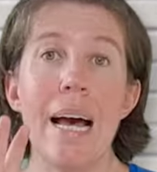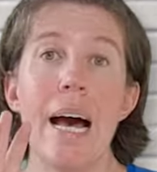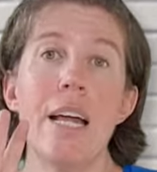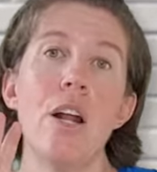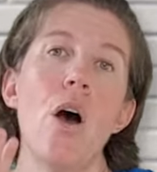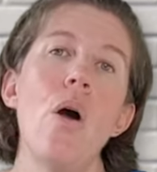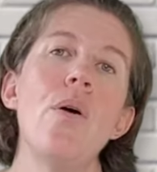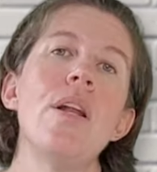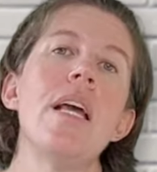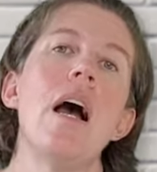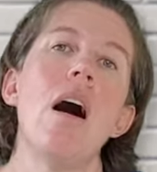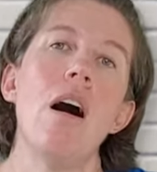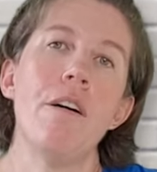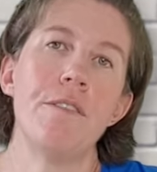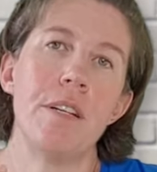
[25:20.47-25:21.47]
And only
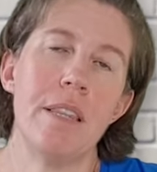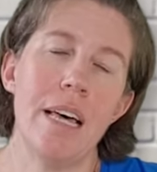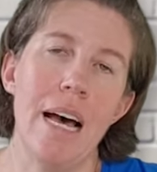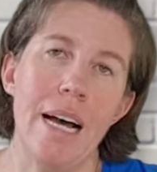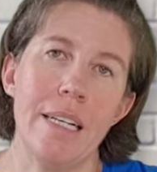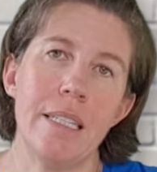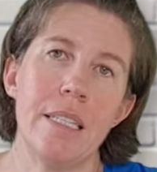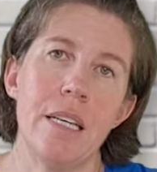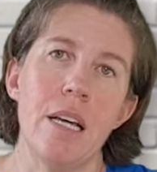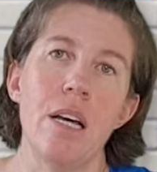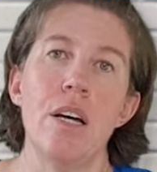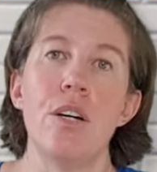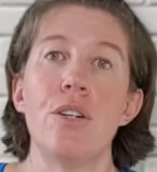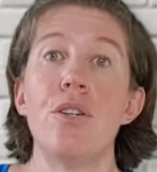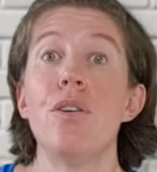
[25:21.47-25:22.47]
after that
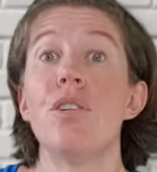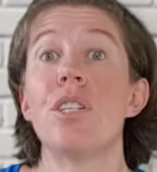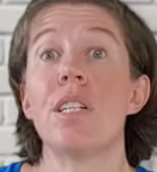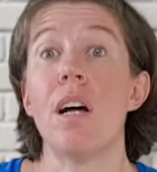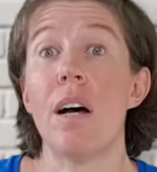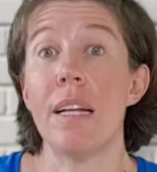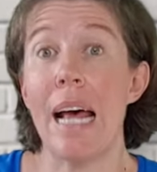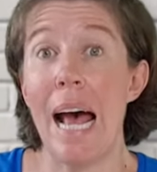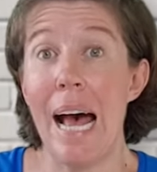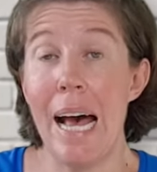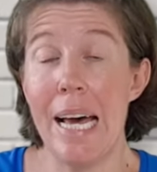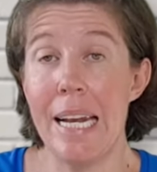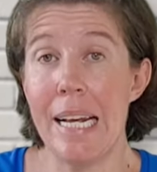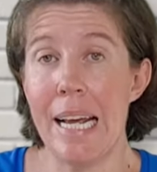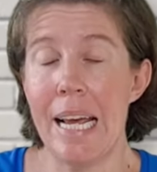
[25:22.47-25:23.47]
do you start
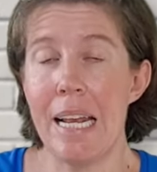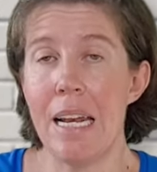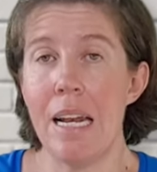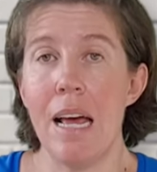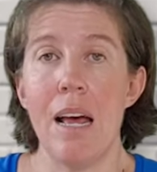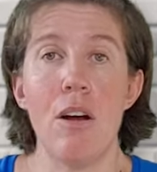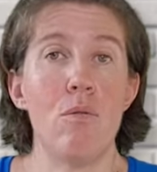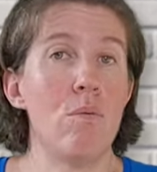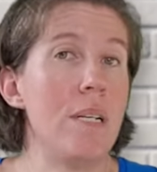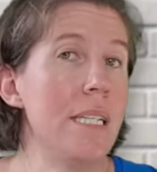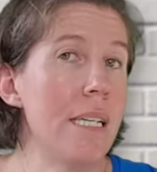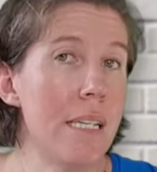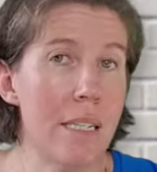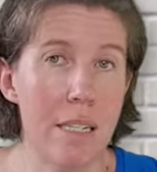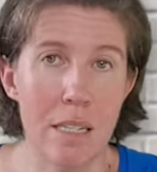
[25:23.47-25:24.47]
adding in
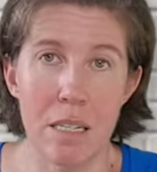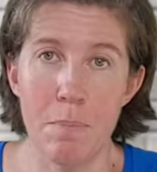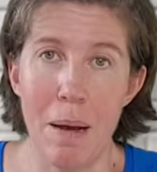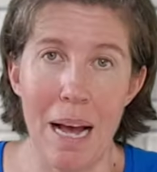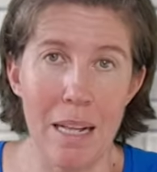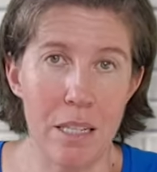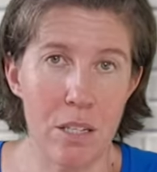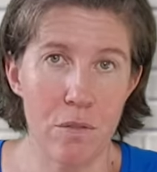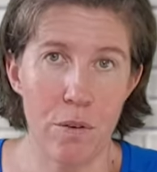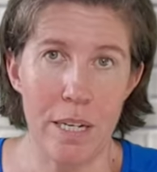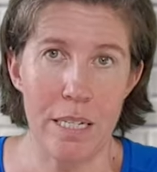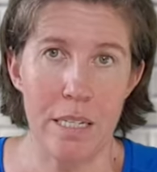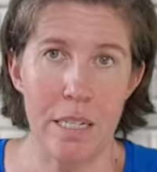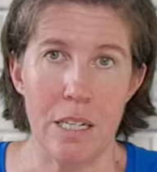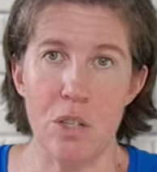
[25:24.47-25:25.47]
resistance bands, for
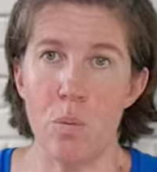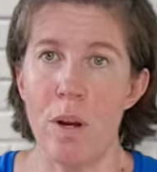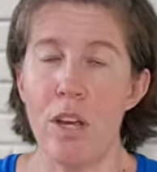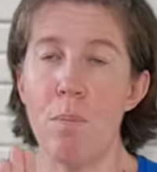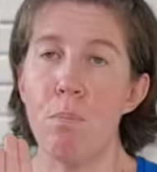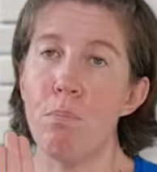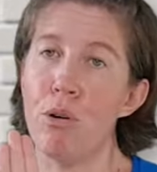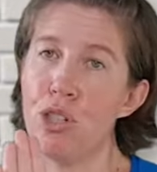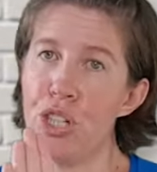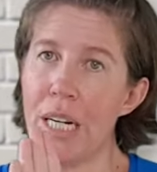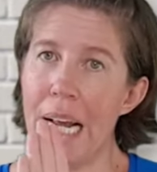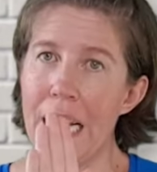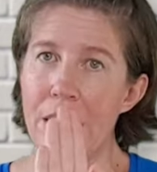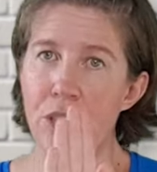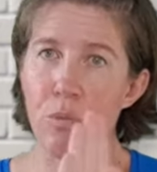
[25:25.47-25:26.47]
instance, where you push
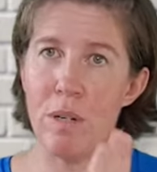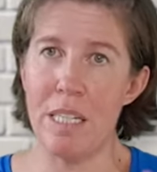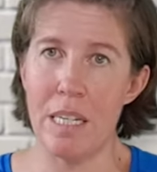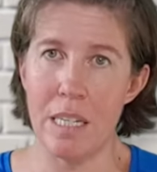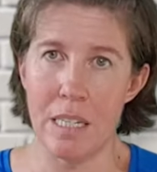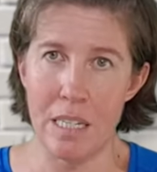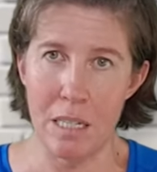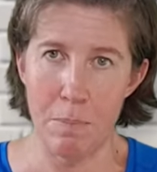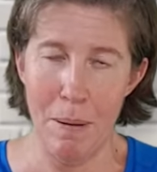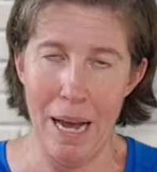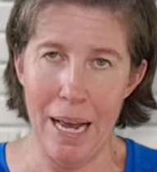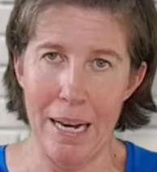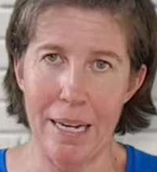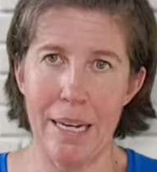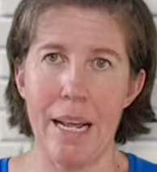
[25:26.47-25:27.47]
against the resistance
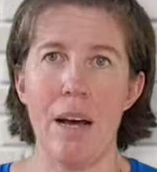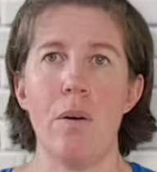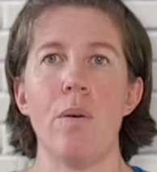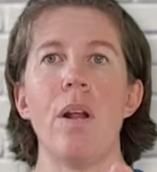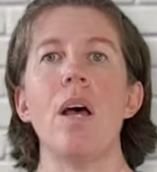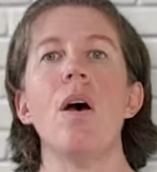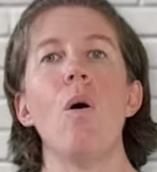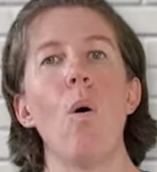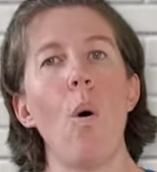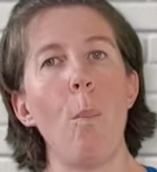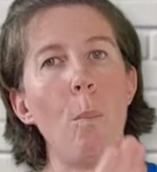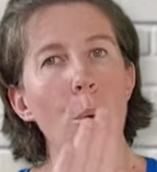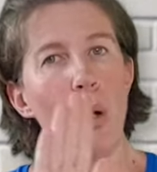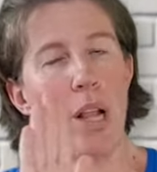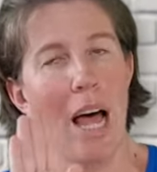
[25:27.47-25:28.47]
band down or
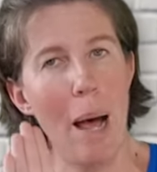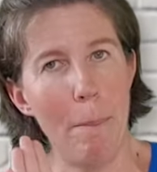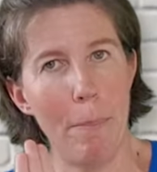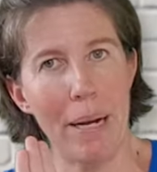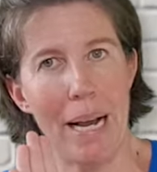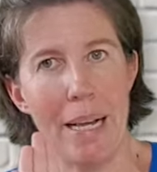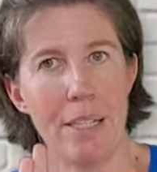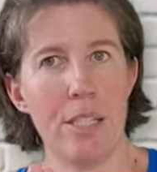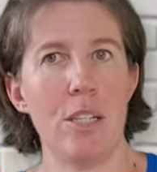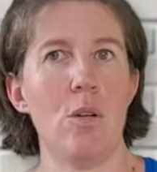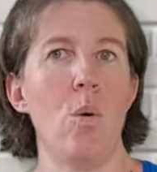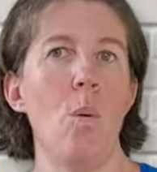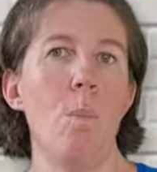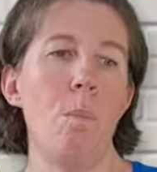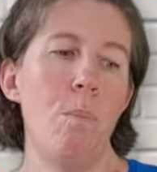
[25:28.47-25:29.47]
pull up against it
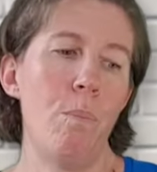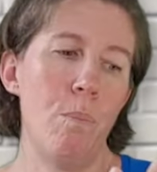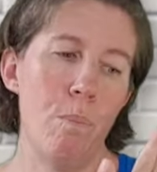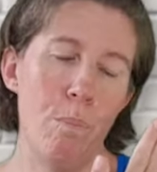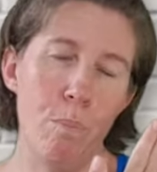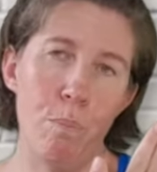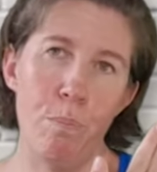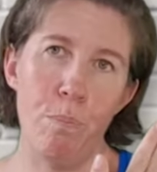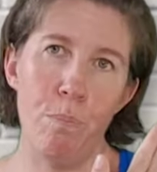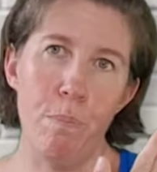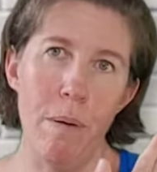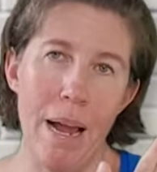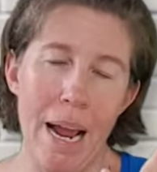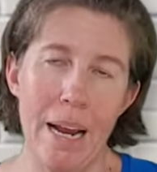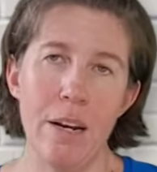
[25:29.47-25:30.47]
or
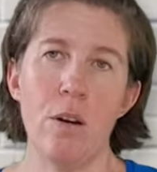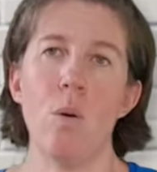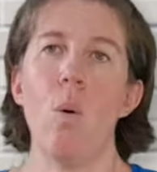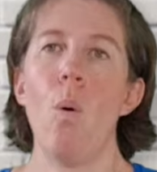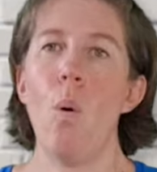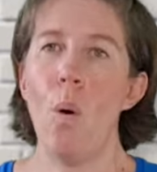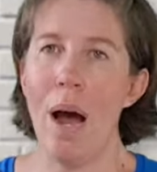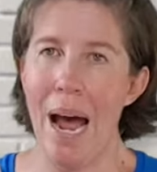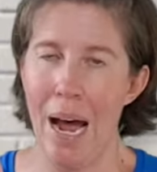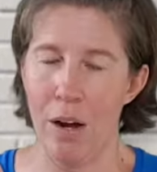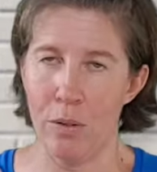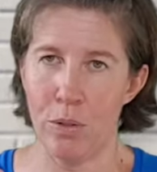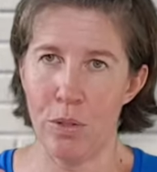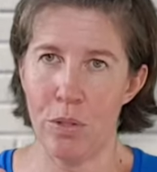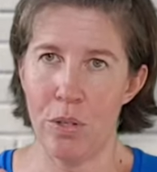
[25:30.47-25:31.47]
in or
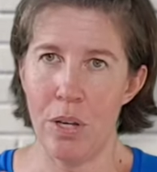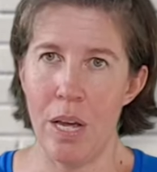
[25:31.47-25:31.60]
out.